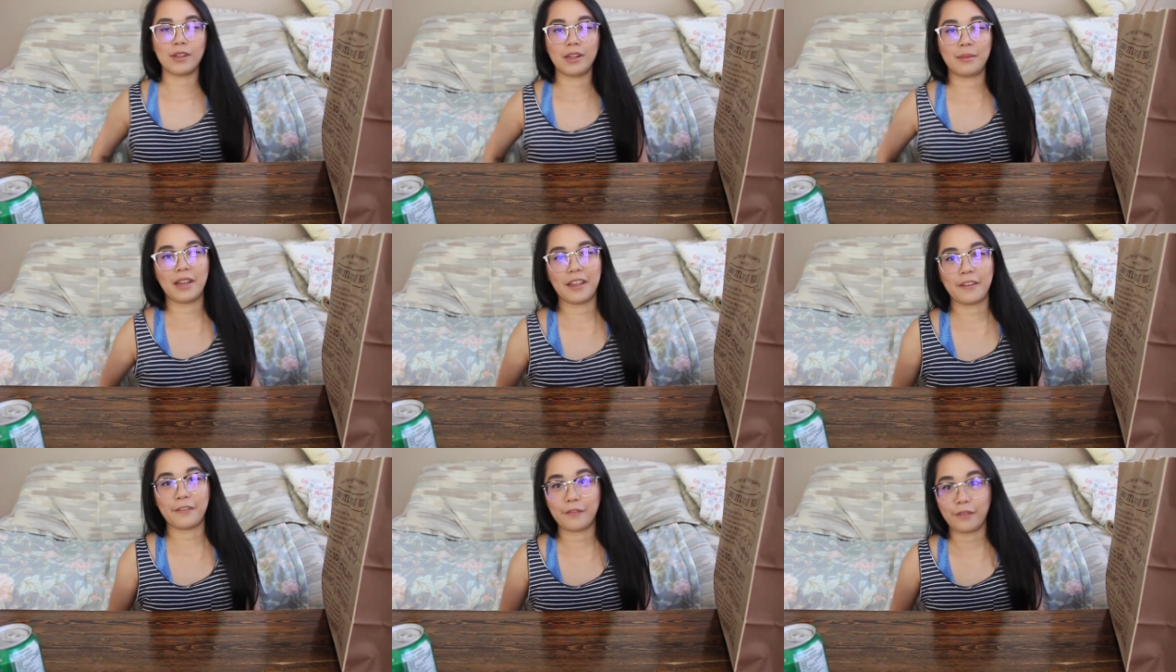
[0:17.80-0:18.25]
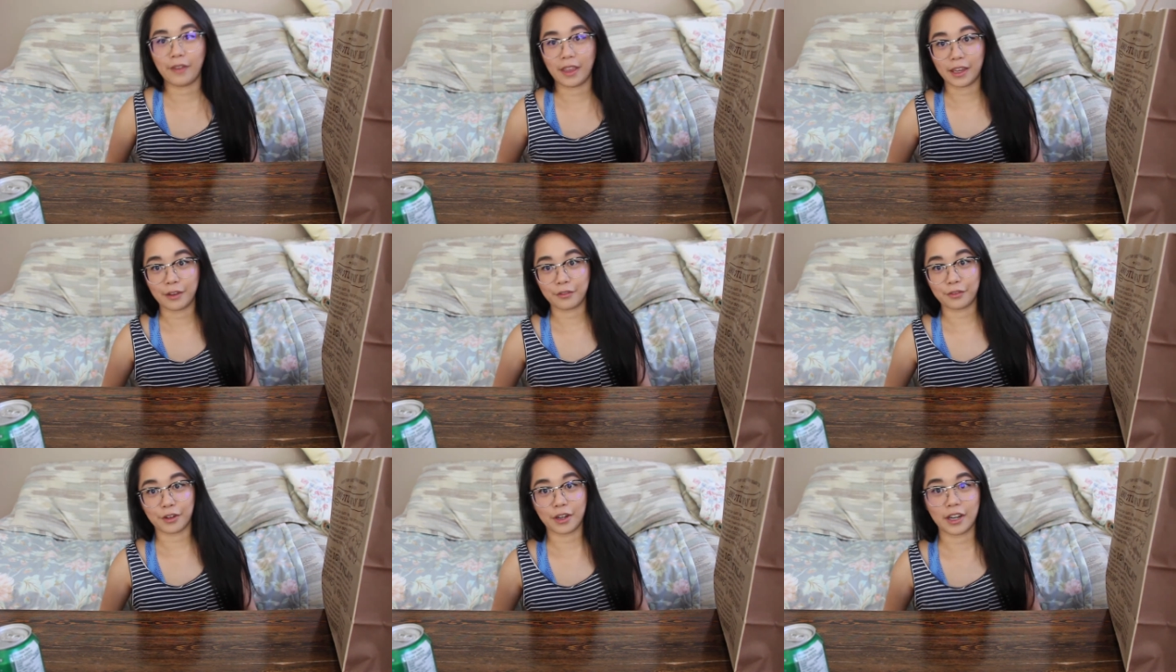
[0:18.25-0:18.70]
one of my
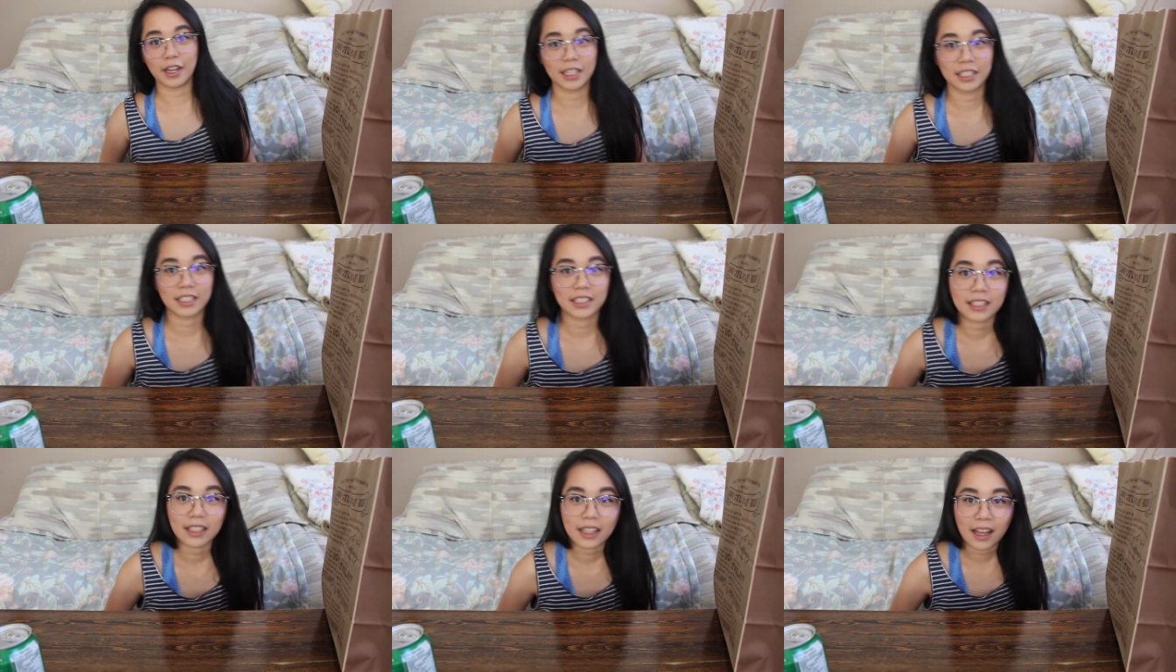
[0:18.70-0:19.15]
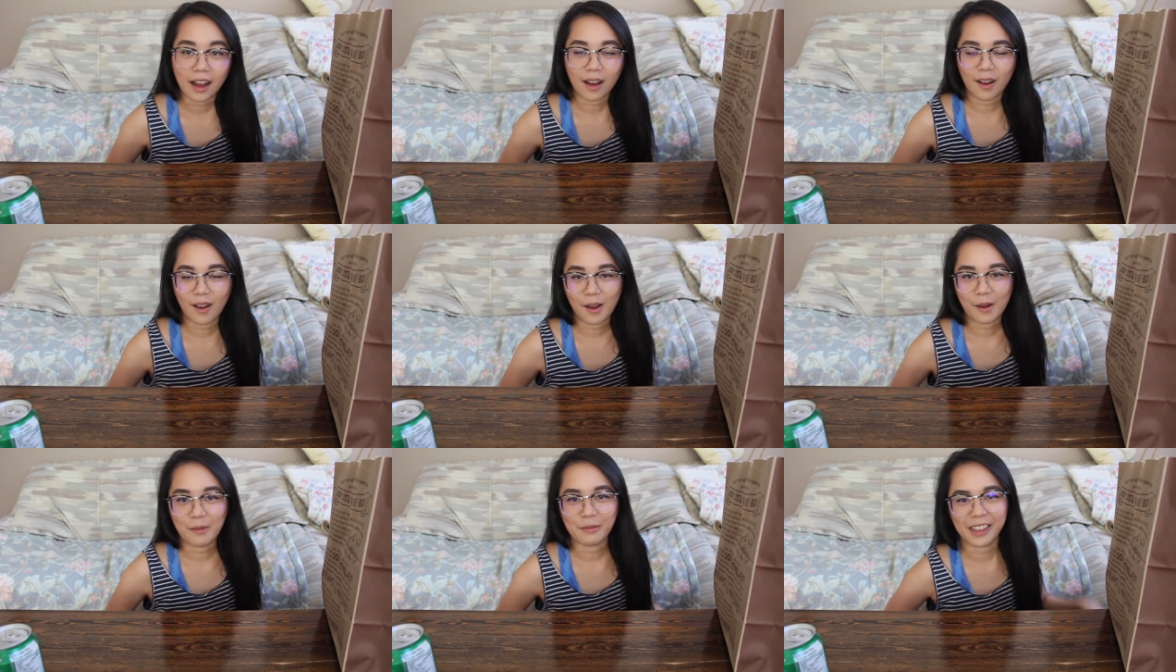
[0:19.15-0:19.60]
favorite
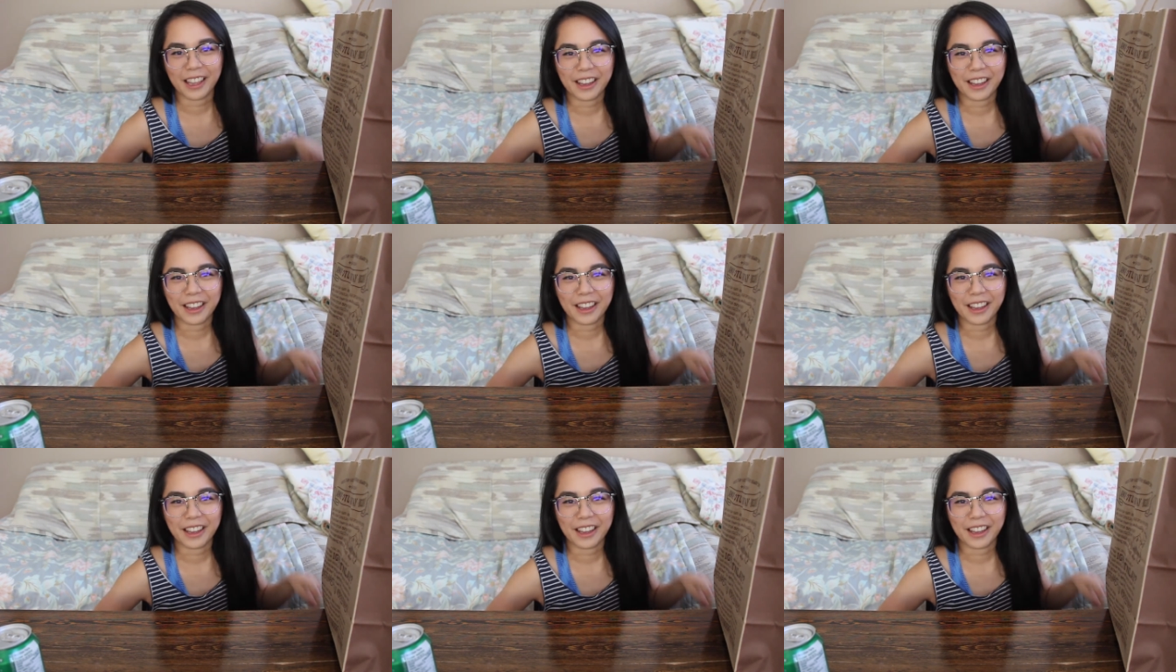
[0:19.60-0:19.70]
um,